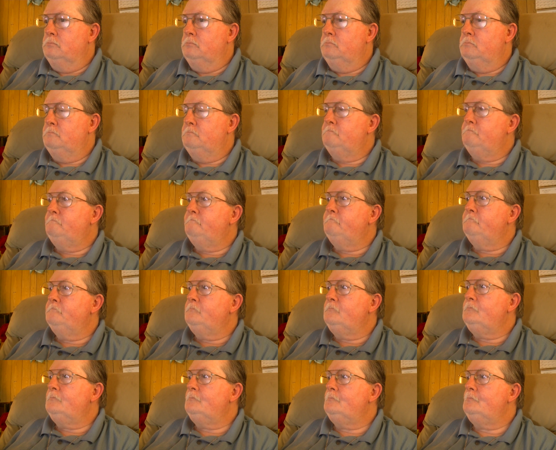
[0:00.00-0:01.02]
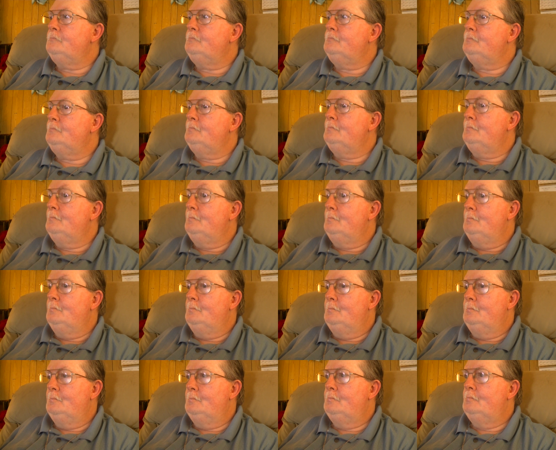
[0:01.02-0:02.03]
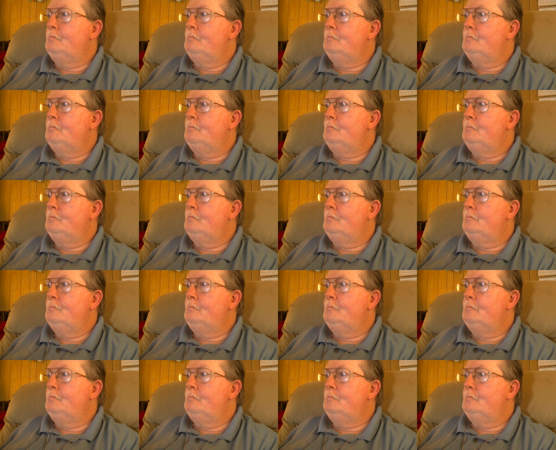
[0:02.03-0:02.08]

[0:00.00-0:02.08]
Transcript: (silence)